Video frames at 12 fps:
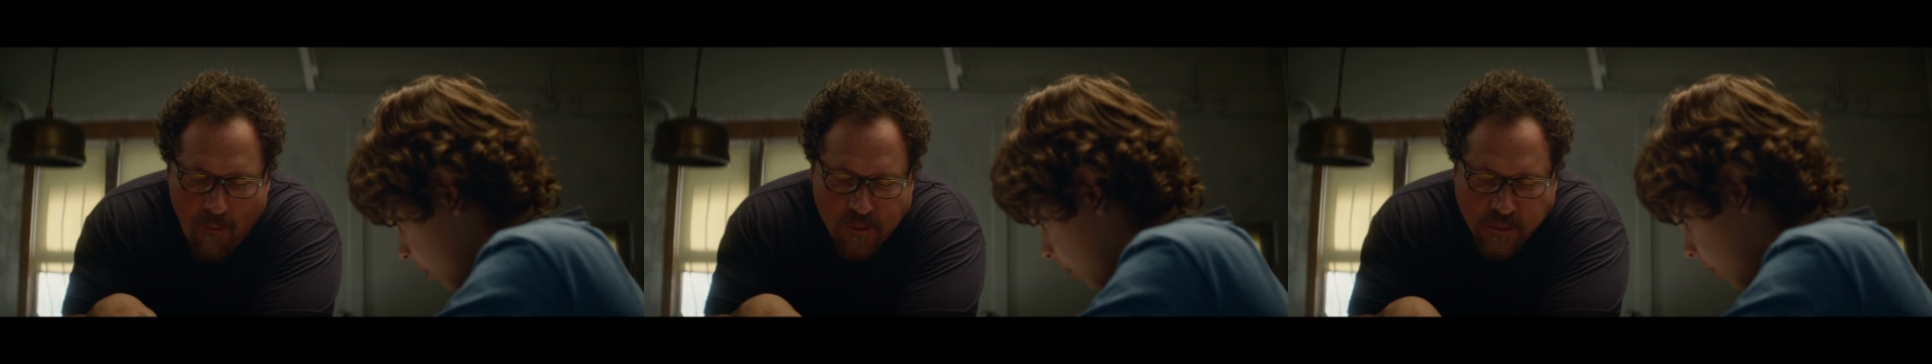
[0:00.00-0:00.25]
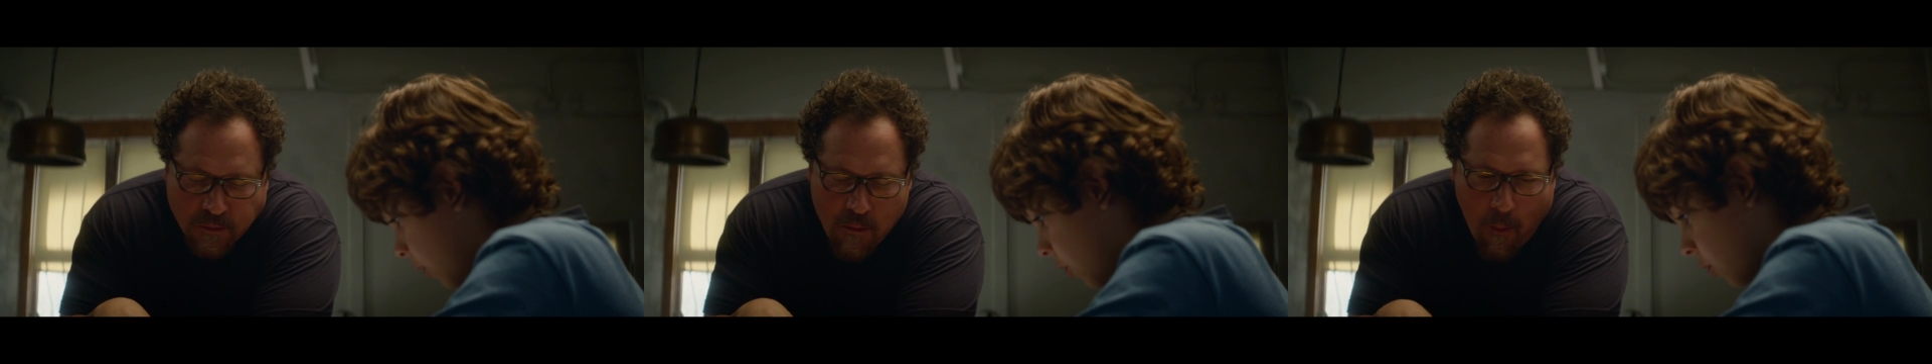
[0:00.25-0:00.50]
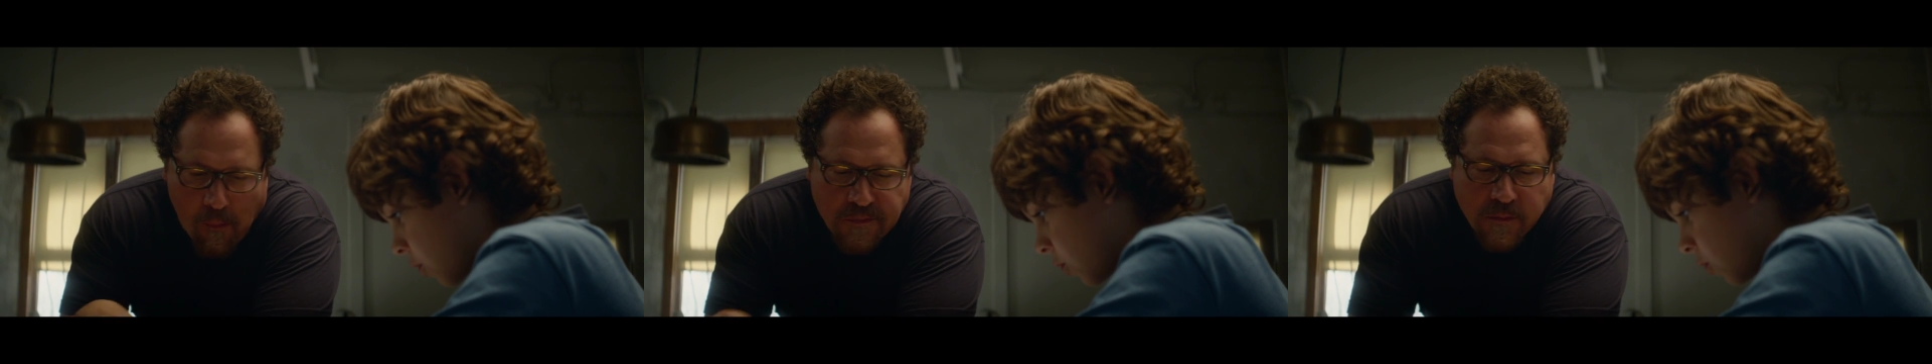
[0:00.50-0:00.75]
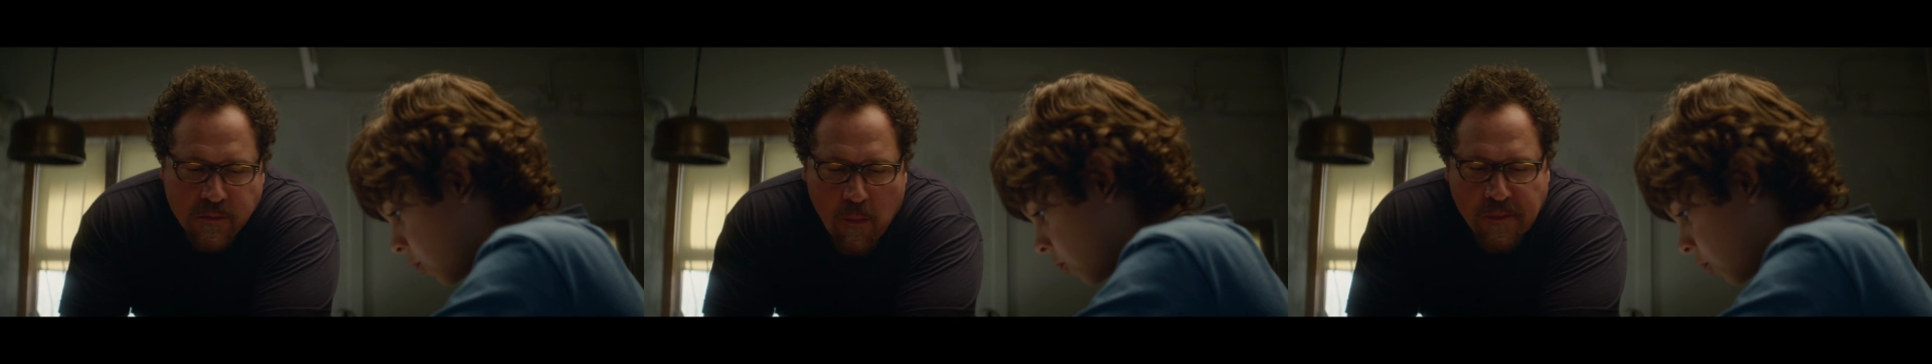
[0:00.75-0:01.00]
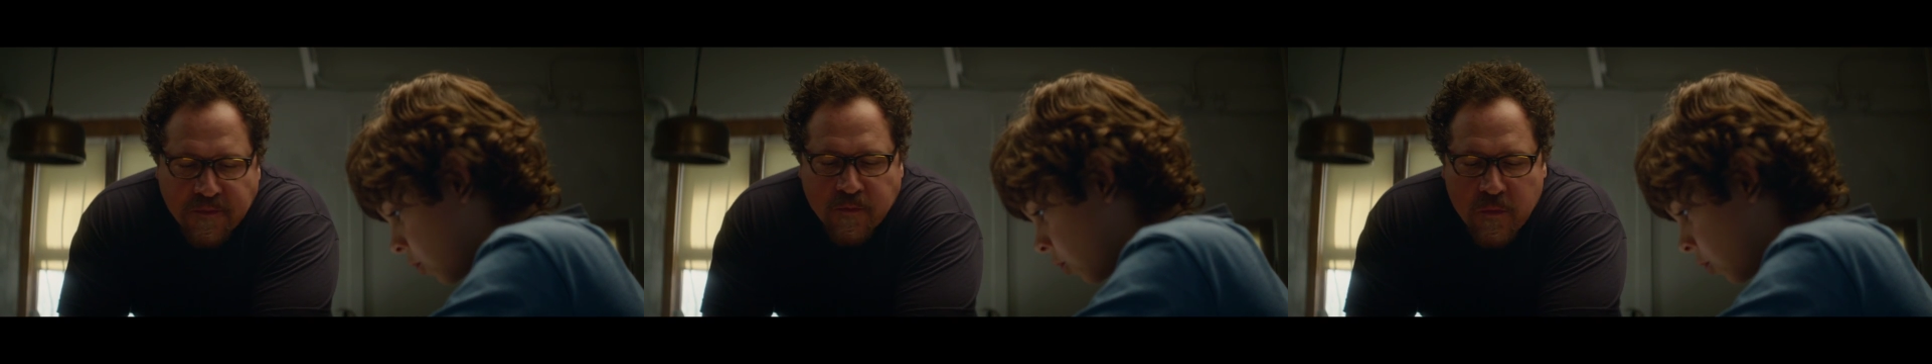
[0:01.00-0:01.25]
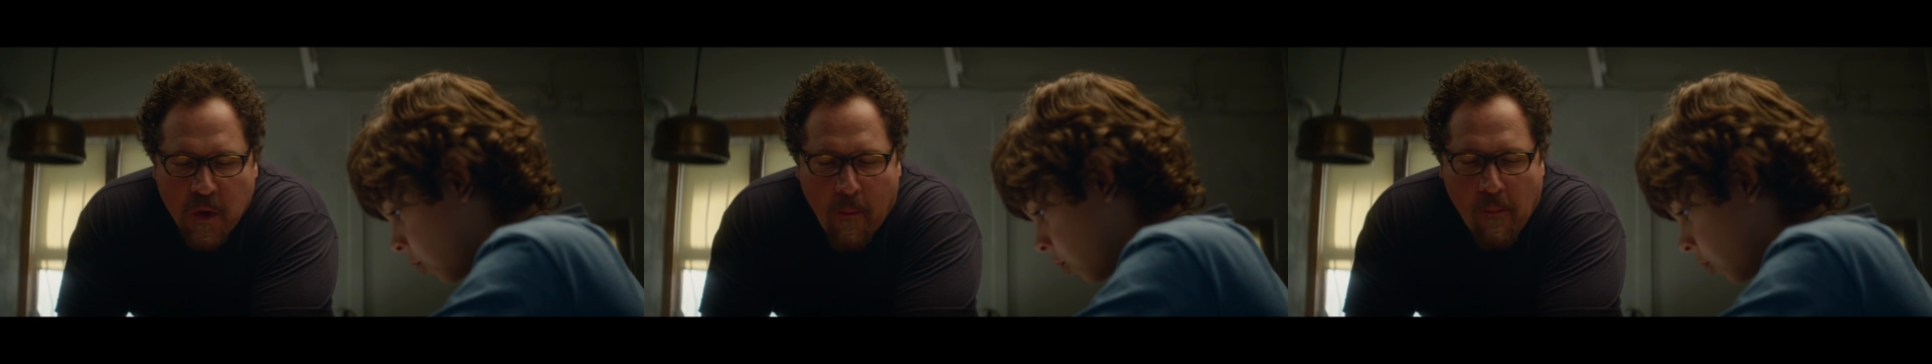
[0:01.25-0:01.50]

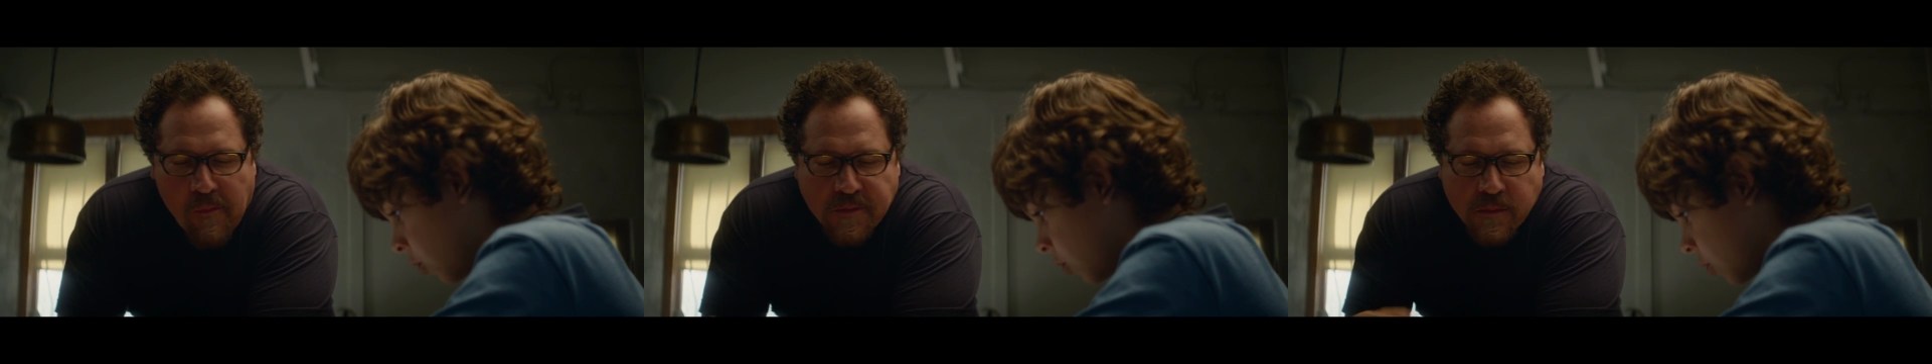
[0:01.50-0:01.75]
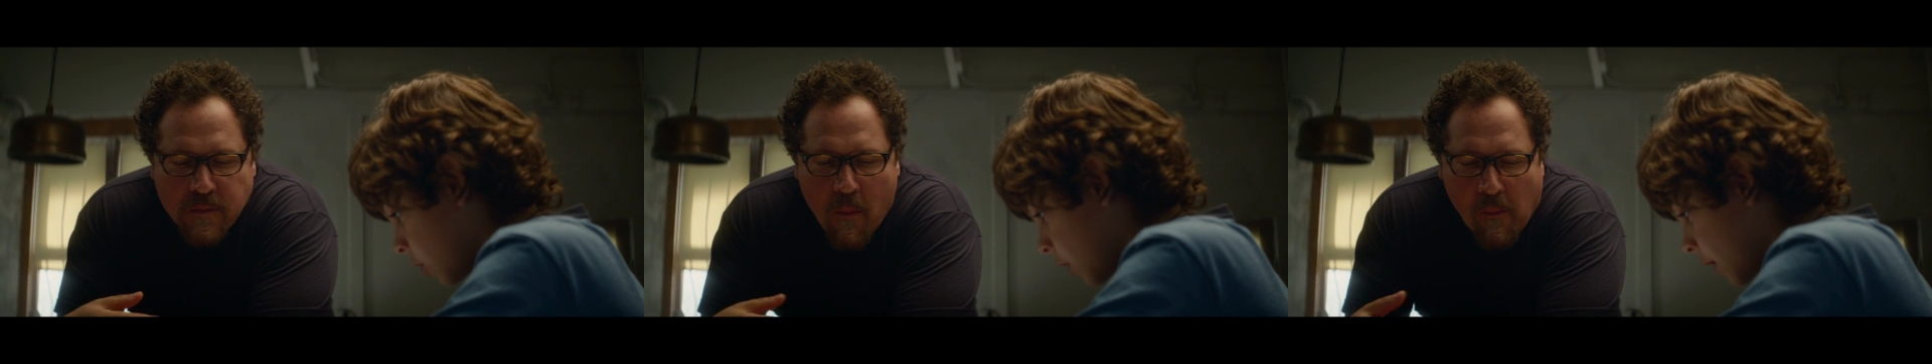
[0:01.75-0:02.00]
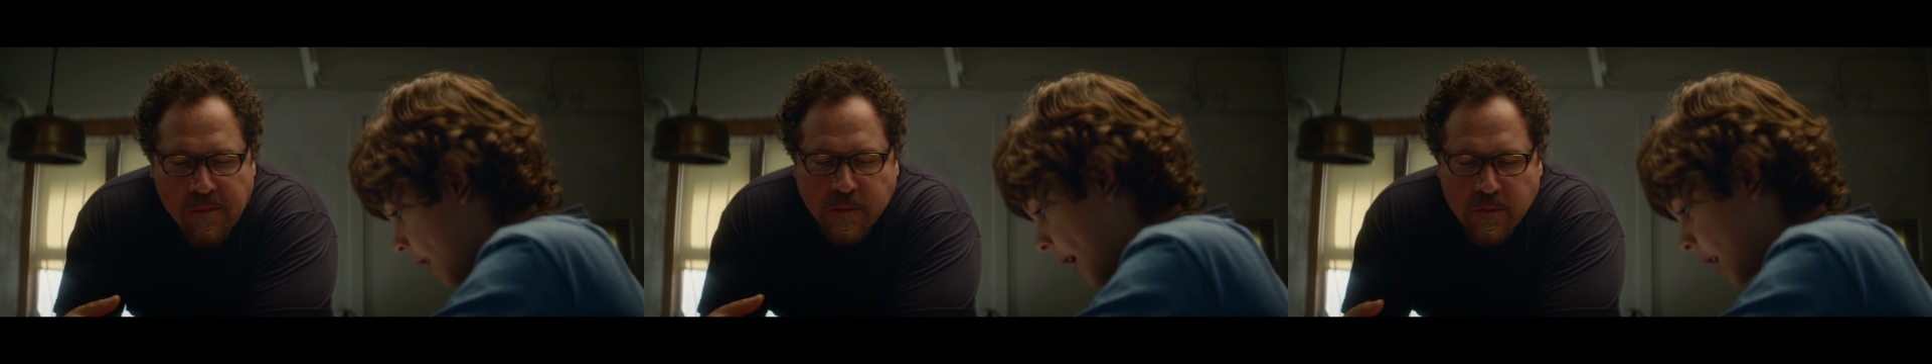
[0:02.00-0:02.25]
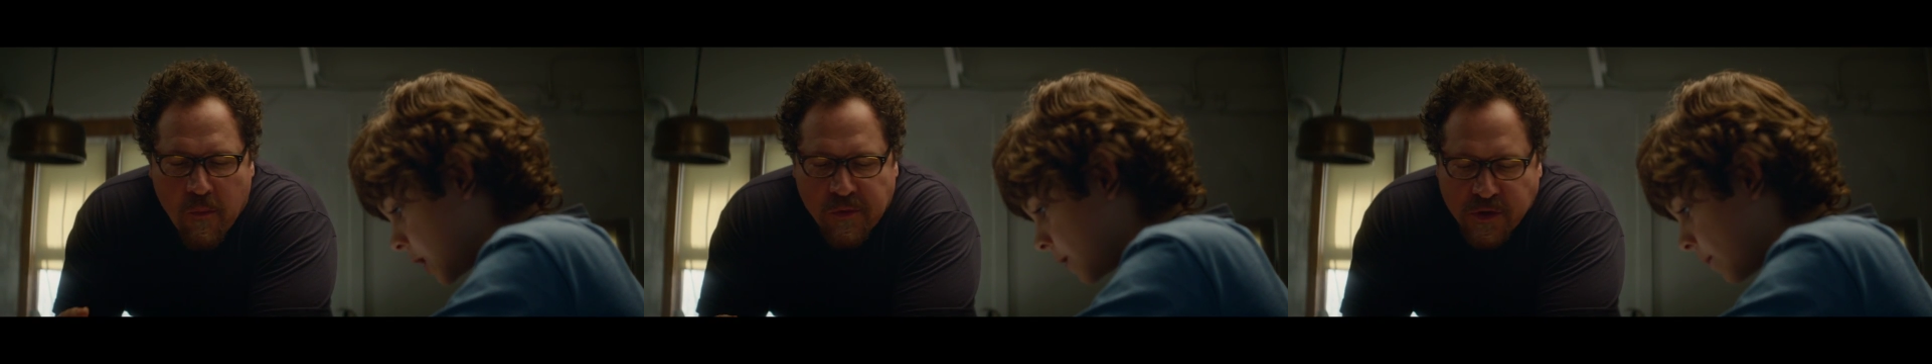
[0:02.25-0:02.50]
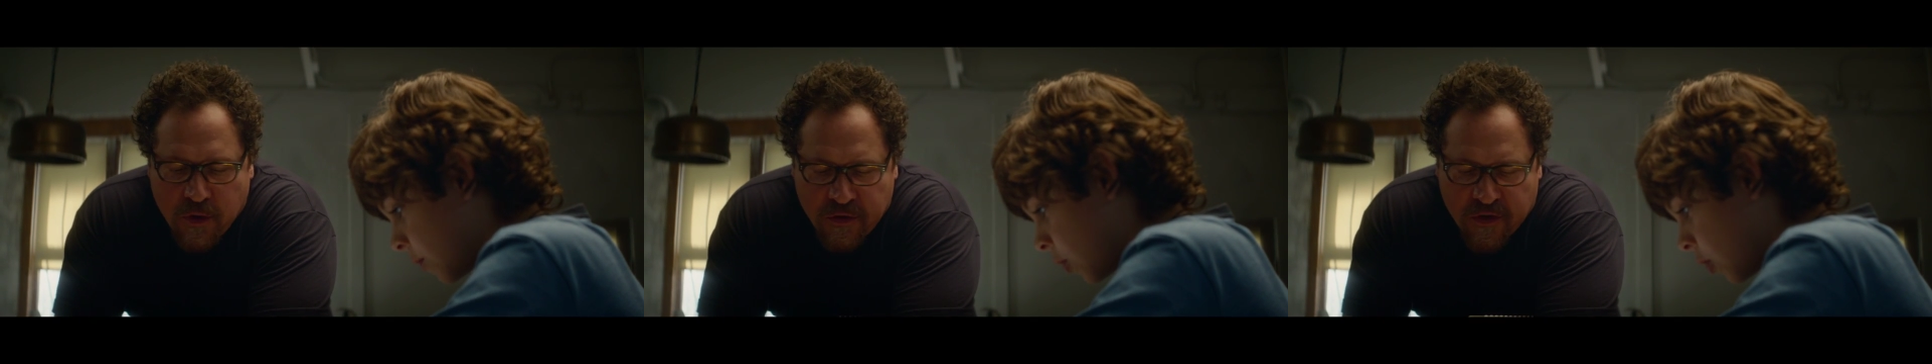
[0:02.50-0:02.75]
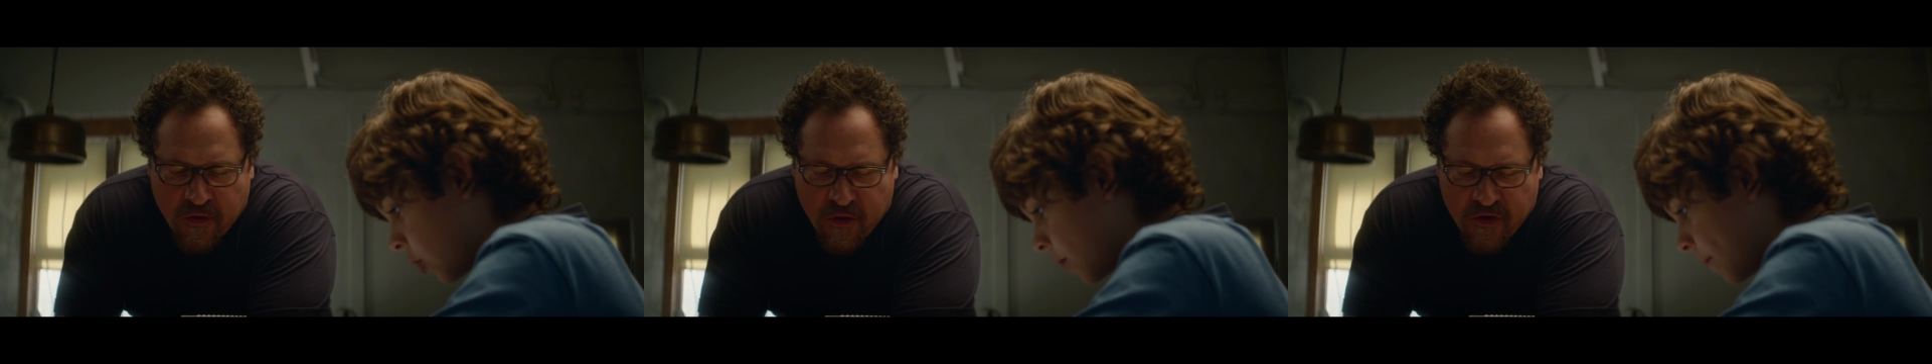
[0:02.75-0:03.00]
Carl Casper. So is
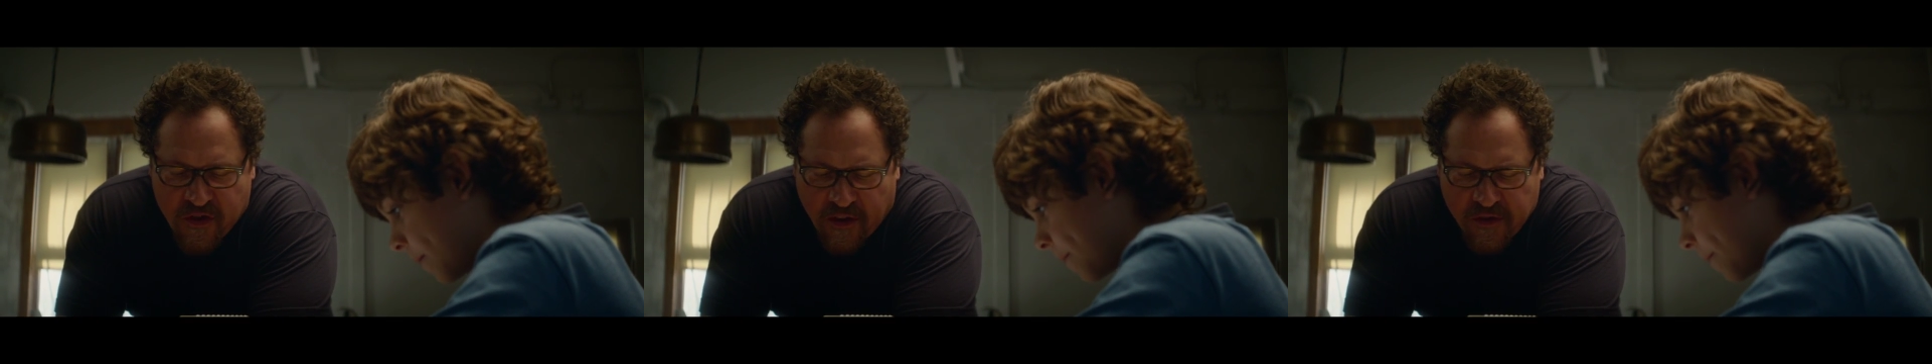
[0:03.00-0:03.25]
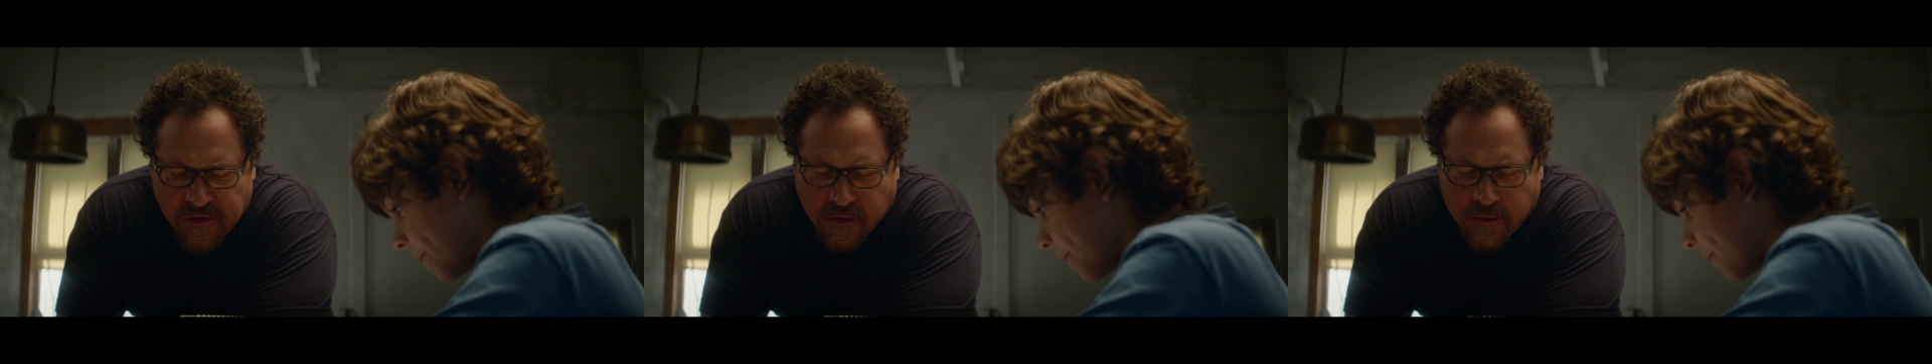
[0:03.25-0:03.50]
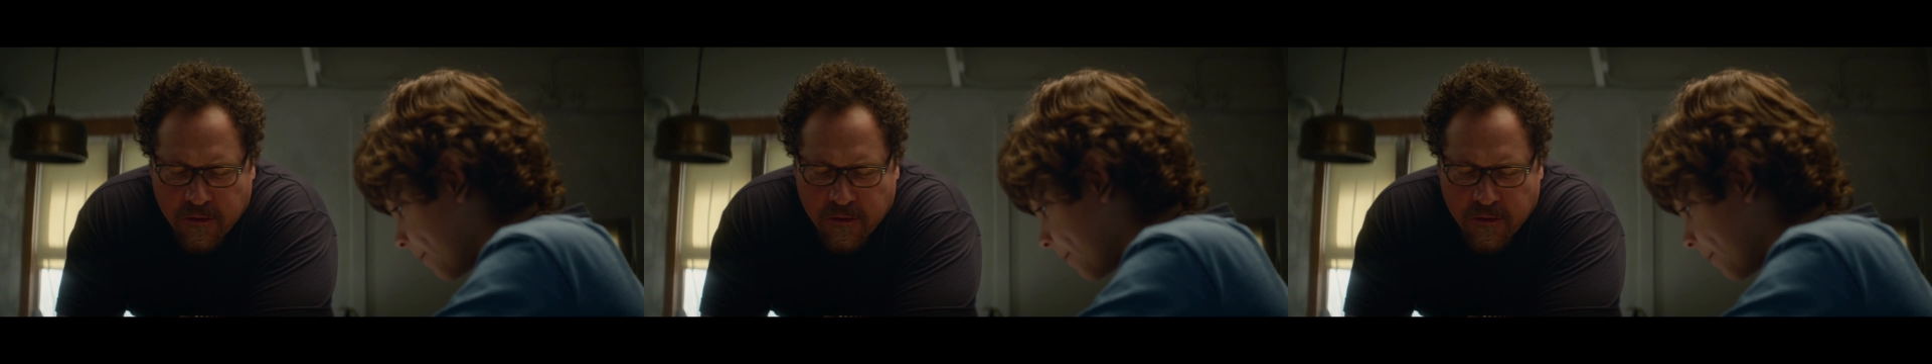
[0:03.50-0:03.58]
this for sex?